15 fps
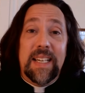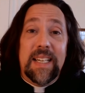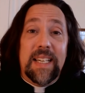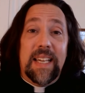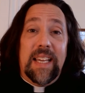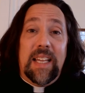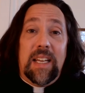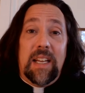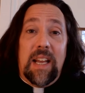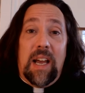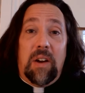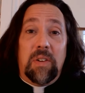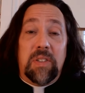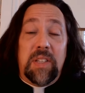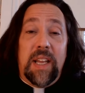in
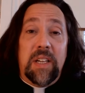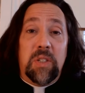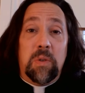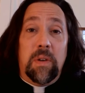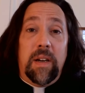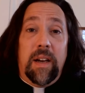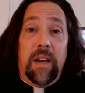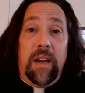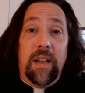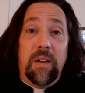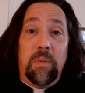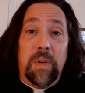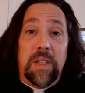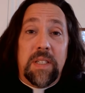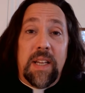our sanctuary area,
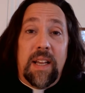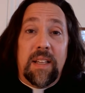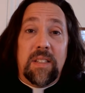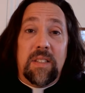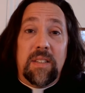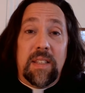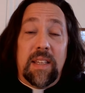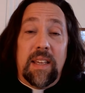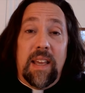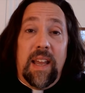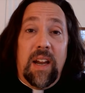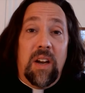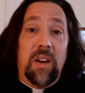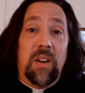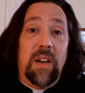which has the
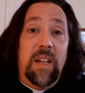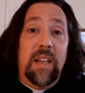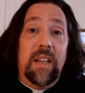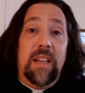air